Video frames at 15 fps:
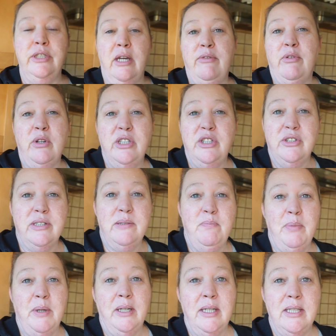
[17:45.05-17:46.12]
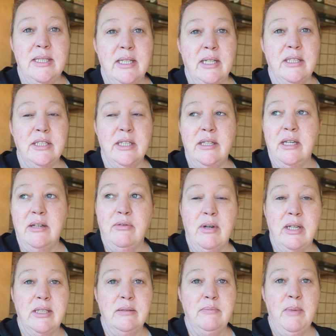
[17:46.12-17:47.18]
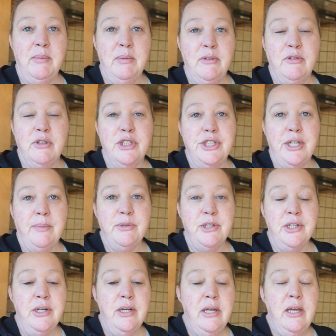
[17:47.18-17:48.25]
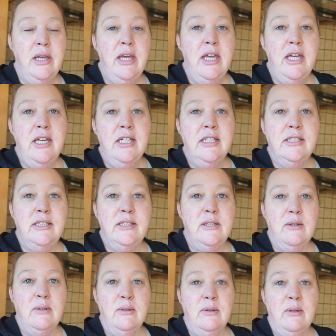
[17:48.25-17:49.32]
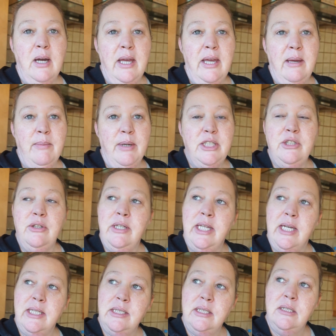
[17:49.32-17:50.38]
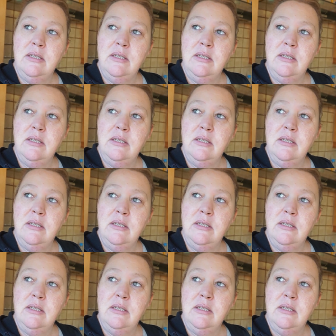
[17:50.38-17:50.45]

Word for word: I've only just barely started. I think I've read maybe the first chapter. So I'll show you that.